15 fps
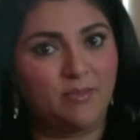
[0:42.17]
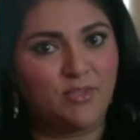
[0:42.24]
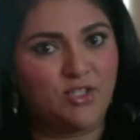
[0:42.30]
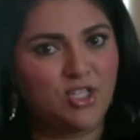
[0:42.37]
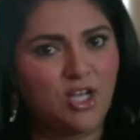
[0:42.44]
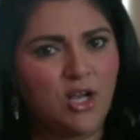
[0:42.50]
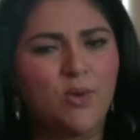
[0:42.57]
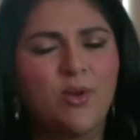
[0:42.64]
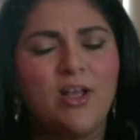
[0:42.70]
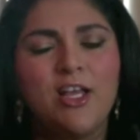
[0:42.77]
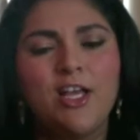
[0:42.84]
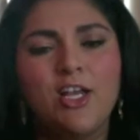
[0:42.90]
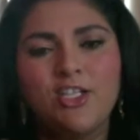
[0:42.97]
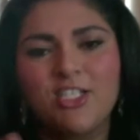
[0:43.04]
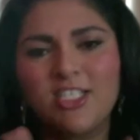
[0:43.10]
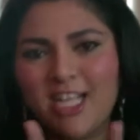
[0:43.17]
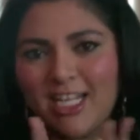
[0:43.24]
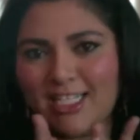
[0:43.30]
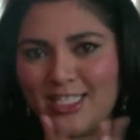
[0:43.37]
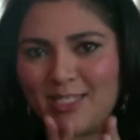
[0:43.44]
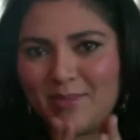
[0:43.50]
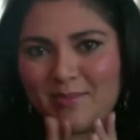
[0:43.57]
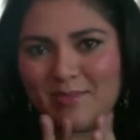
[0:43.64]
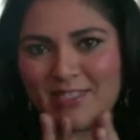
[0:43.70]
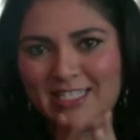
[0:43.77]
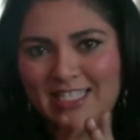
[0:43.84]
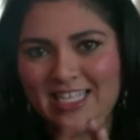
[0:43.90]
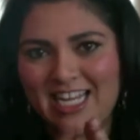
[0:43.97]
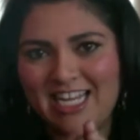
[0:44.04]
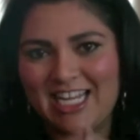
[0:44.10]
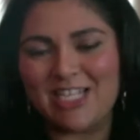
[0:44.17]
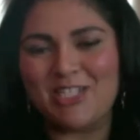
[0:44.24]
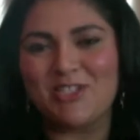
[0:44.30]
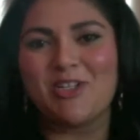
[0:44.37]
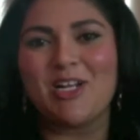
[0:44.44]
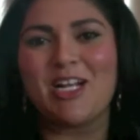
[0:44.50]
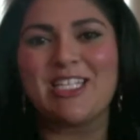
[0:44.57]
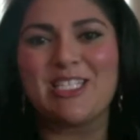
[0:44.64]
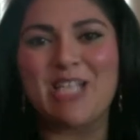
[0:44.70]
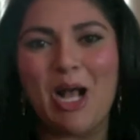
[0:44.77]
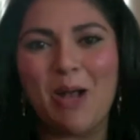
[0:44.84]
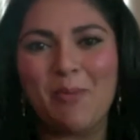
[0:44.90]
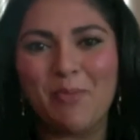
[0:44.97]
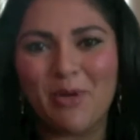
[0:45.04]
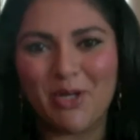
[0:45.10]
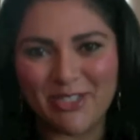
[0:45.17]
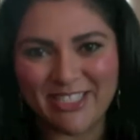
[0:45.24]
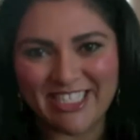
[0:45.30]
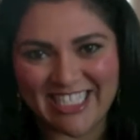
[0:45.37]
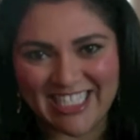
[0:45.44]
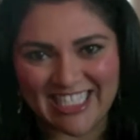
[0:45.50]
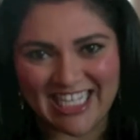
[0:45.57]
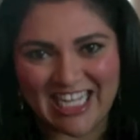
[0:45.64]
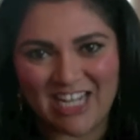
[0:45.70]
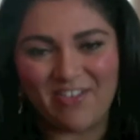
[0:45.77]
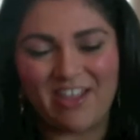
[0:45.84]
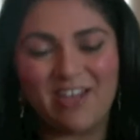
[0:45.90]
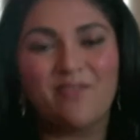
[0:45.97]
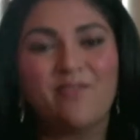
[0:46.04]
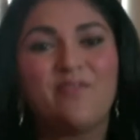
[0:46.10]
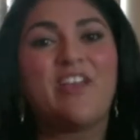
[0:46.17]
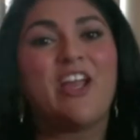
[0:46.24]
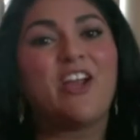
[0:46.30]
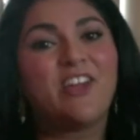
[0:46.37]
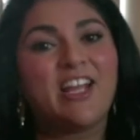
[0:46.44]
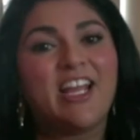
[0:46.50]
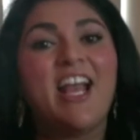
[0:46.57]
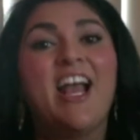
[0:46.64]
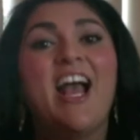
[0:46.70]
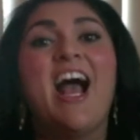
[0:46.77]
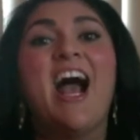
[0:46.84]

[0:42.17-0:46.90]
So she's got some sneaky tricks up her sleeve and a very